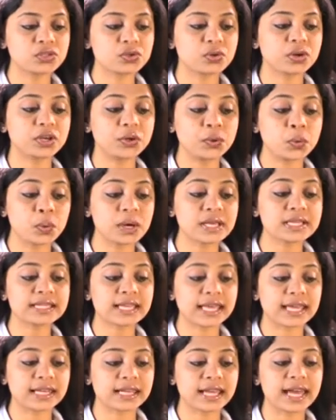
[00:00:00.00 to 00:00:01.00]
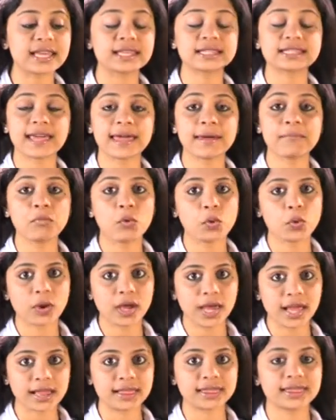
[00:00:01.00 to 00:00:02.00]
Mitsui OSK Lines, MOL,
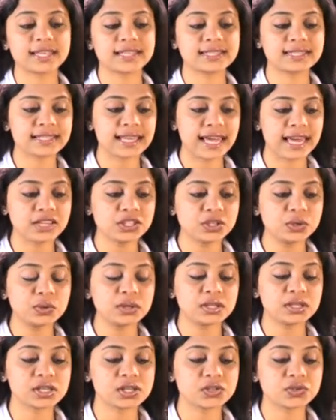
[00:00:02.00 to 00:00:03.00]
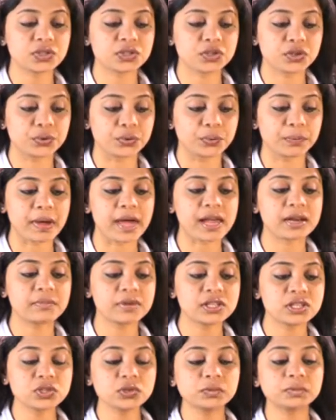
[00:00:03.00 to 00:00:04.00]
the Sanyo Electric Group and
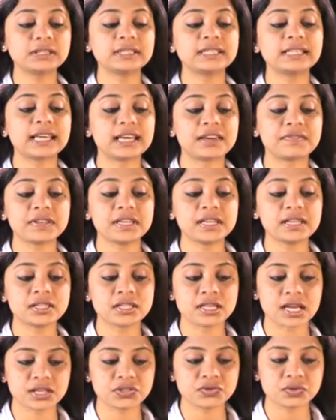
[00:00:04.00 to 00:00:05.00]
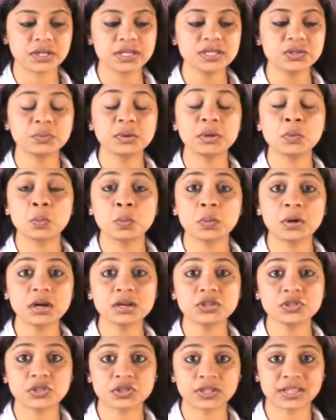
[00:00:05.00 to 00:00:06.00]
Mitsubishi Heavy Industries will
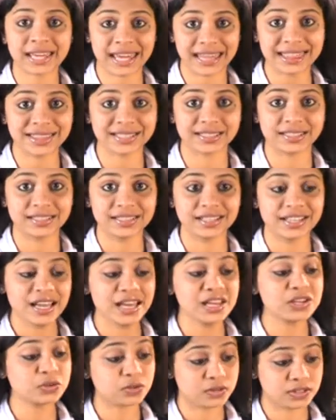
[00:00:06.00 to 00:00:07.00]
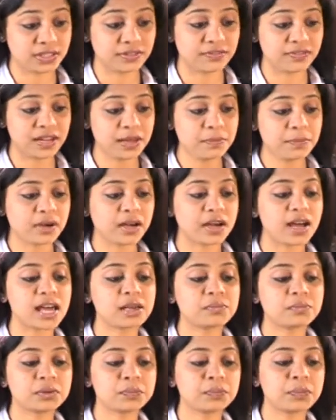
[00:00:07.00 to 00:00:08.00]
work together to develop a
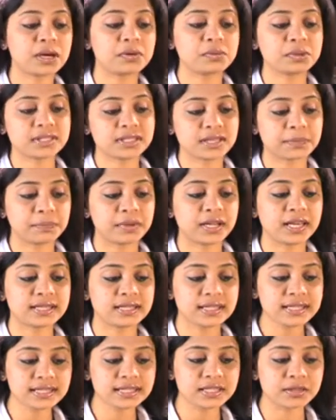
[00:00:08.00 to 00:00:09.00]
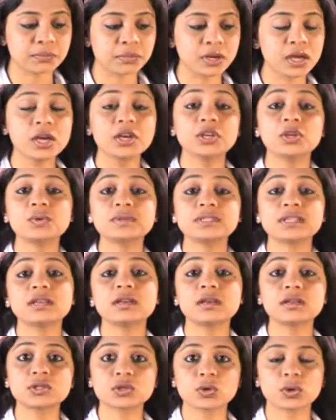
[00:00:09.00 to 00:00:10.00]
hybrid power supply system
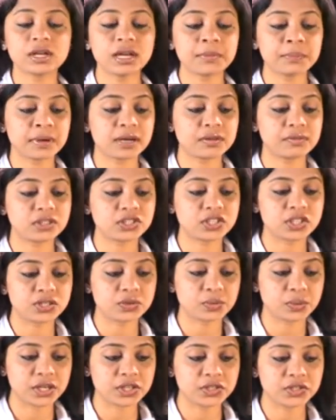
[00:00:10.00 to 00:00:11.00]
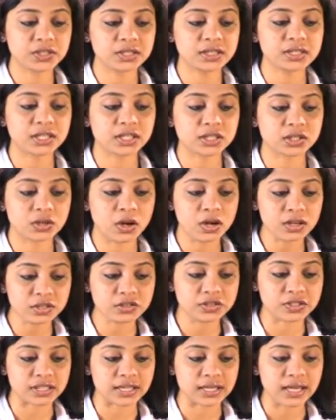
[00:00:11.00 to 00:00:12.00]
using solar power generation
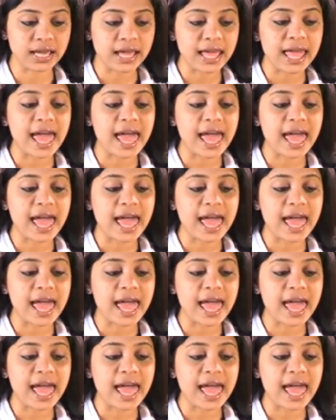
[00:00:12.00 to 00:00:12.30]
technology